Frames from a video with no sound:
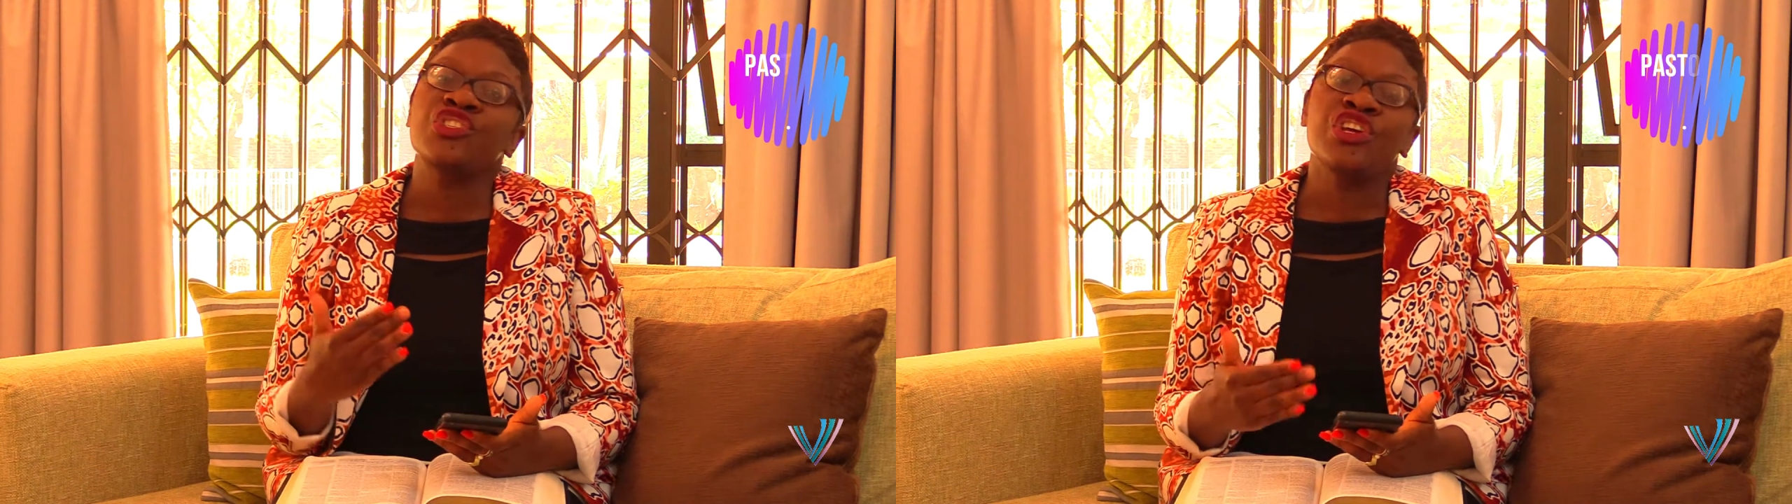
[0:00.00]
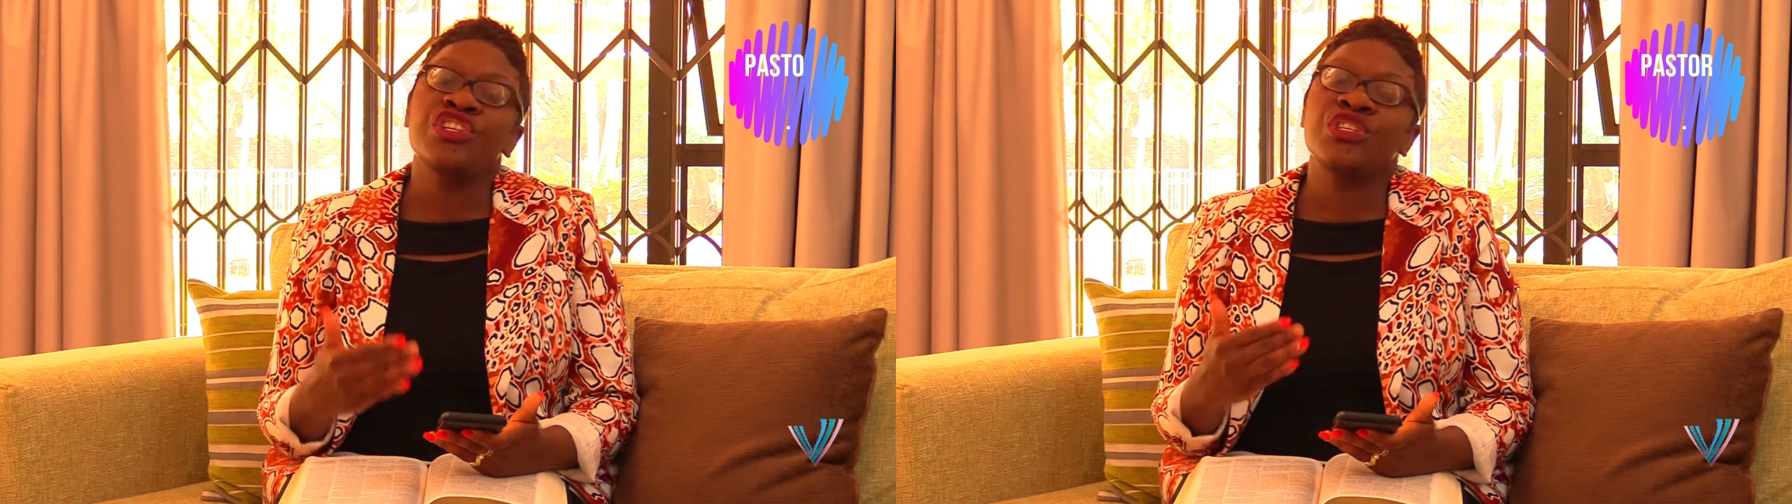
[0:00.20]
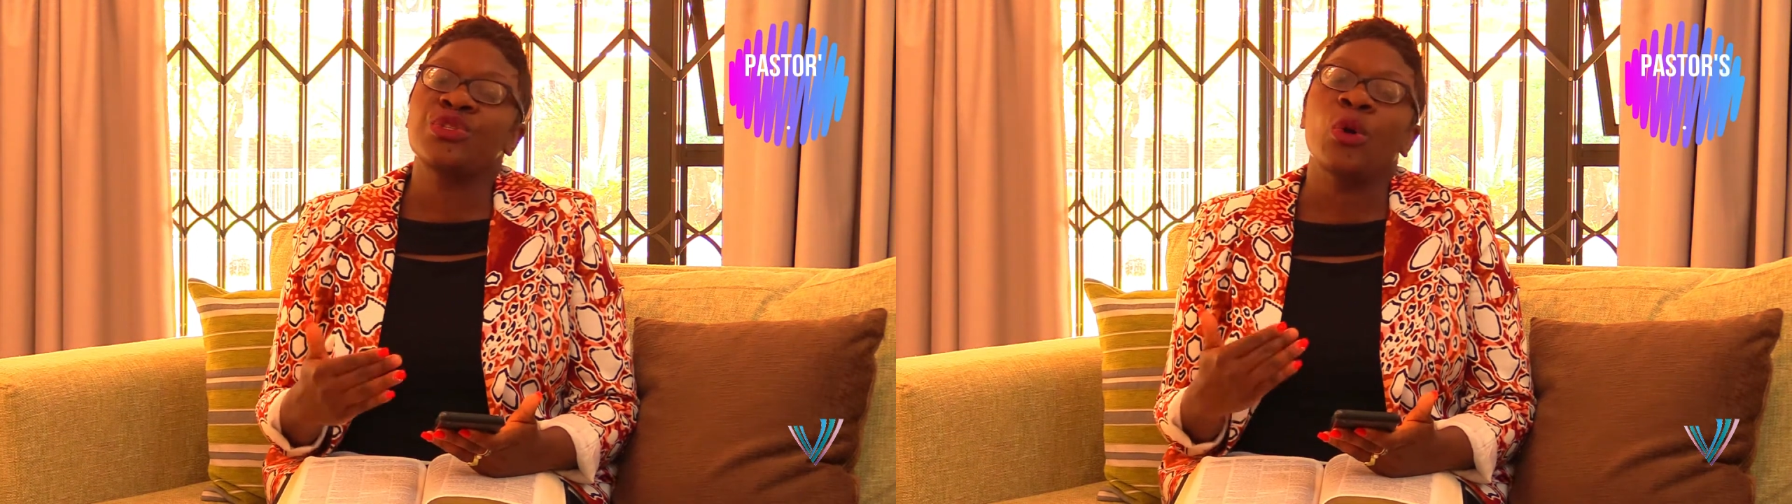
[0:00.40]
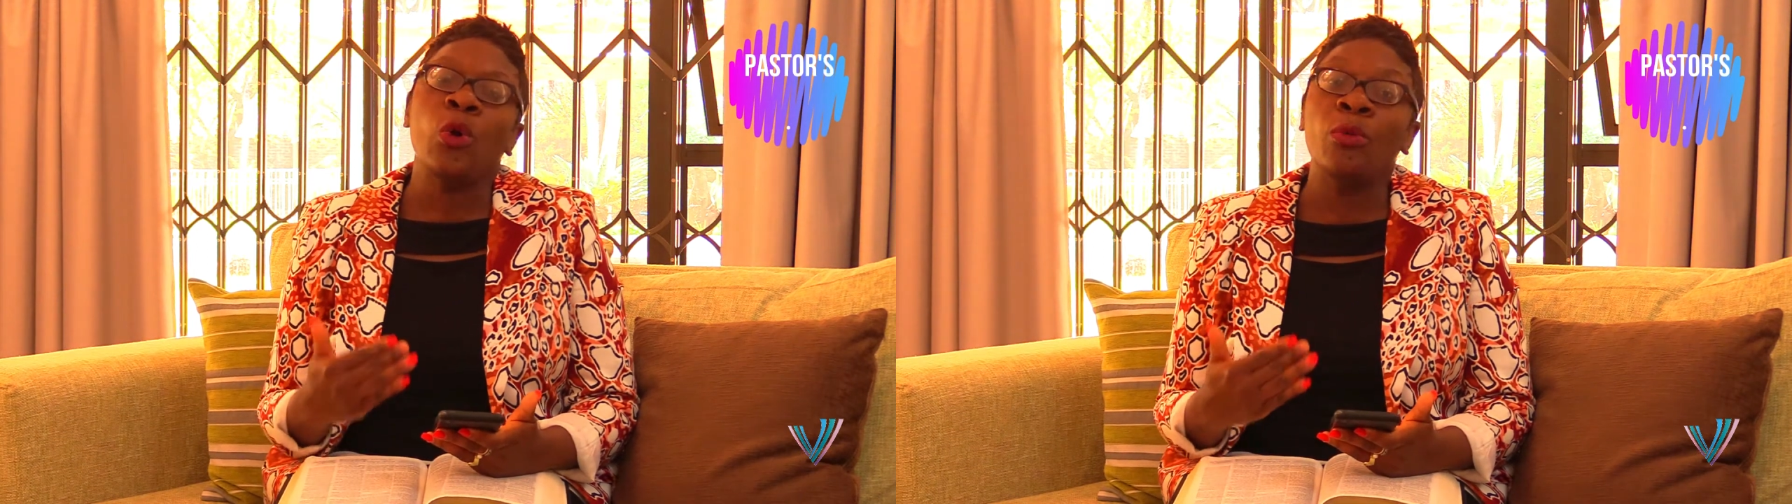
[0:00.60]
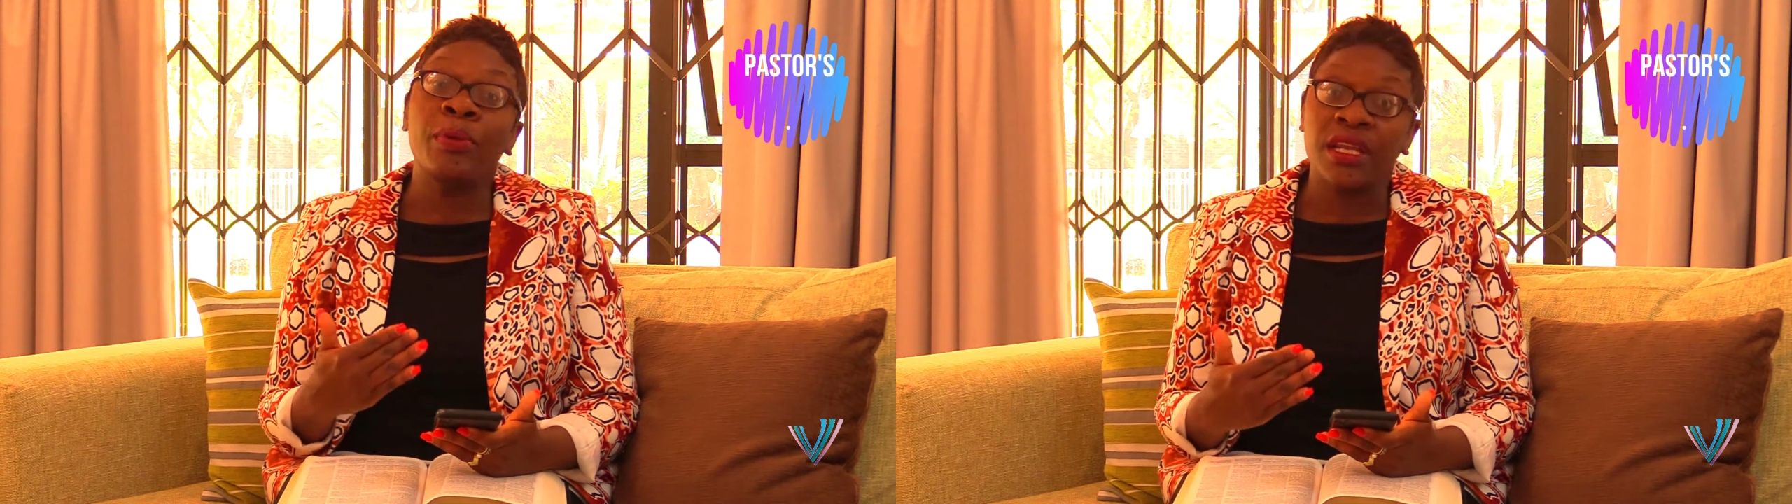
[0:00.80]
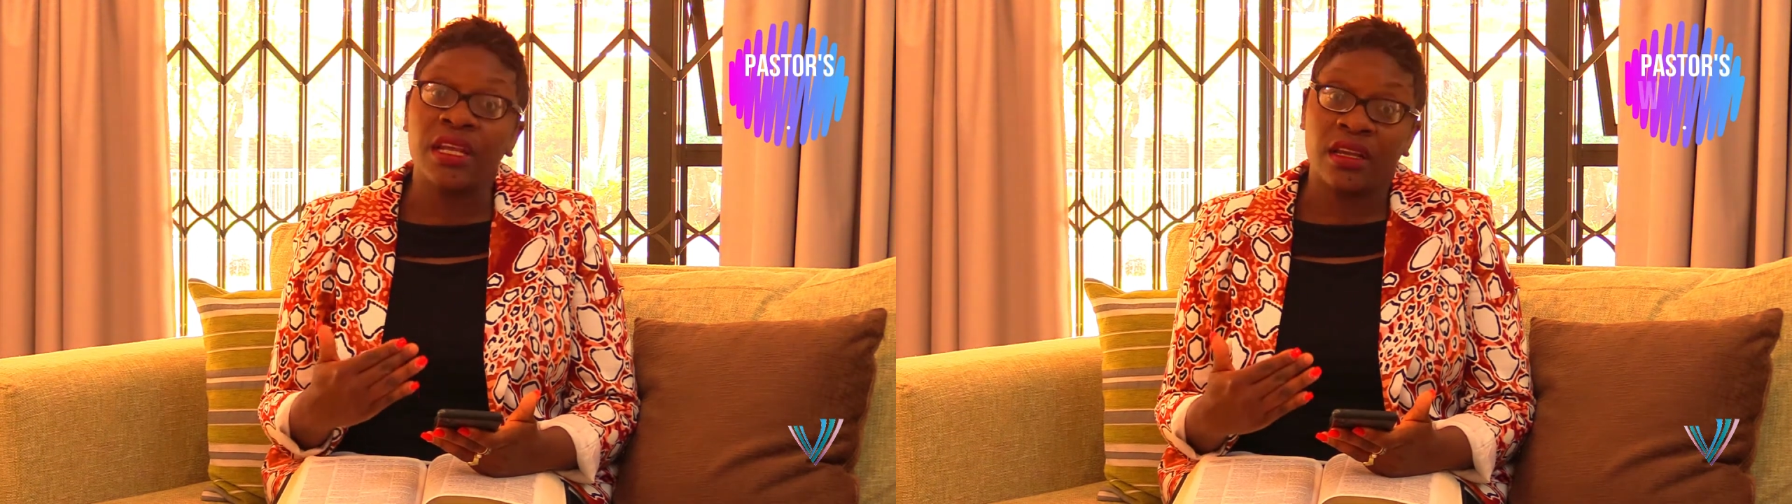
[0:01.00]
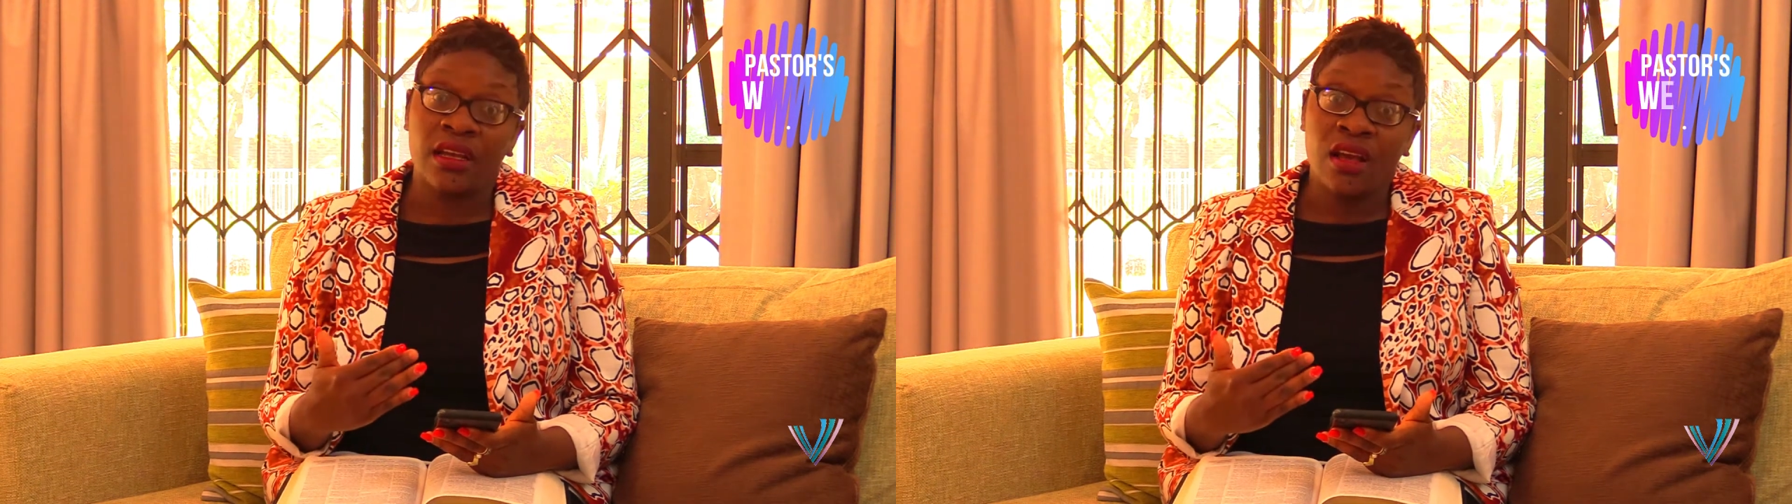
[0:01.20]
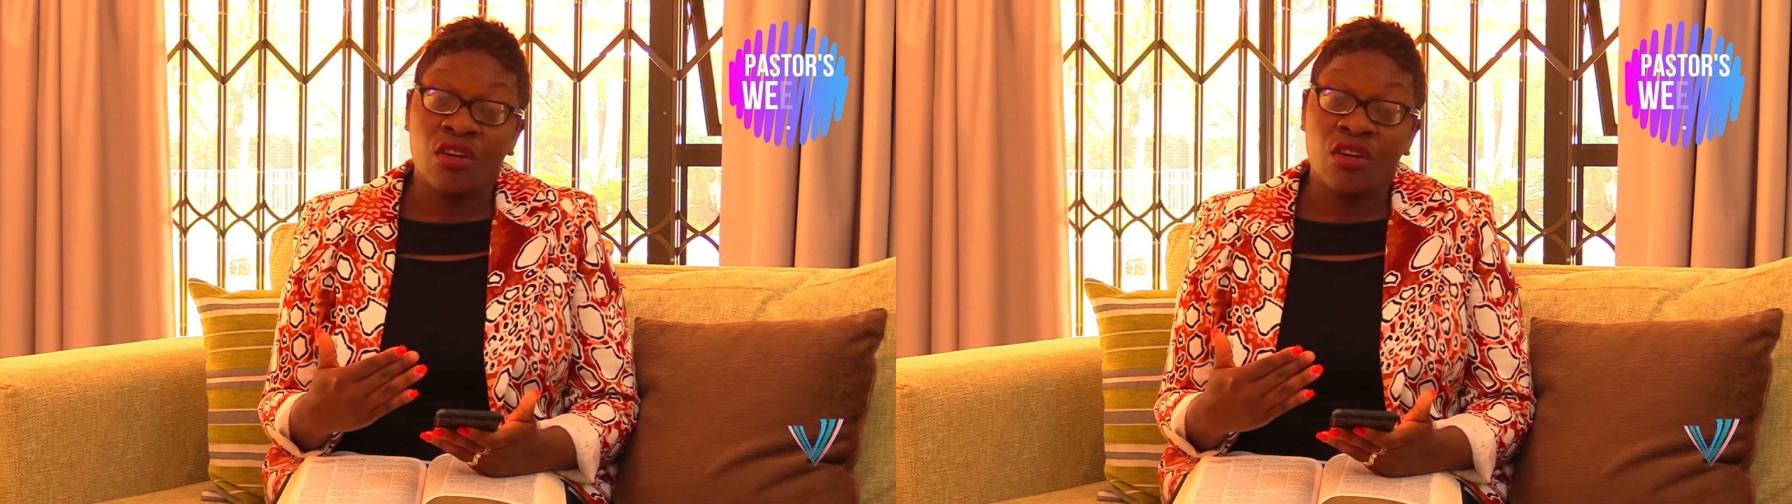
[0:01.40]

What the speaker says: church is opening,